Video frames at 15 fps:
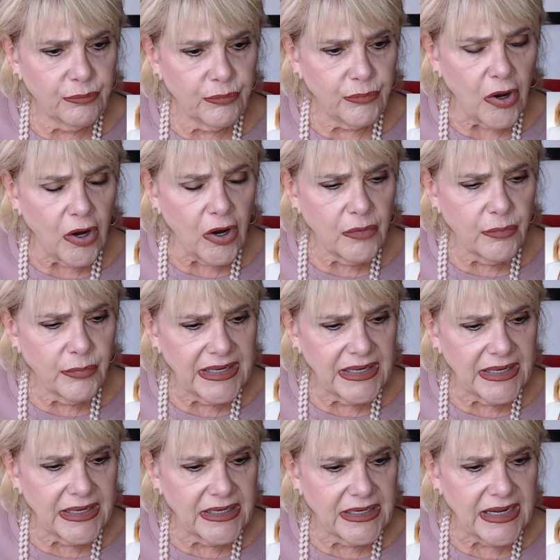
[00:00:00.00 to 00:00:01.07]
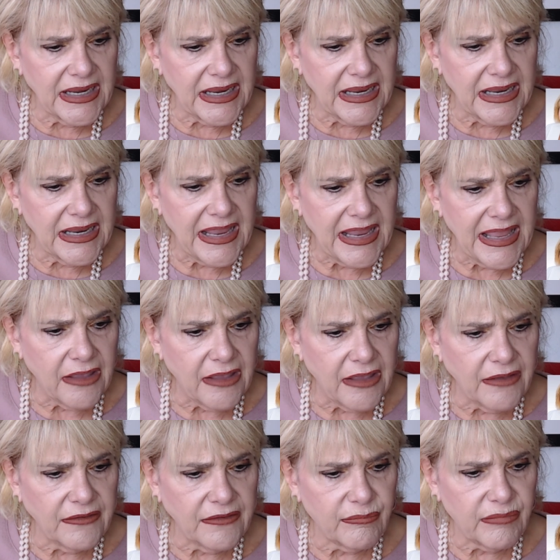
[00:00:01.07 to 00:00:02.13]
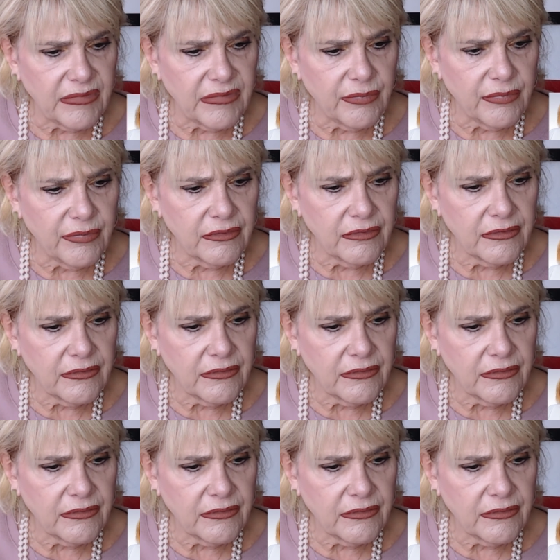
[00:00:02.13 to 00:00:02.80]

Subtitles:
are we in a housing bubble?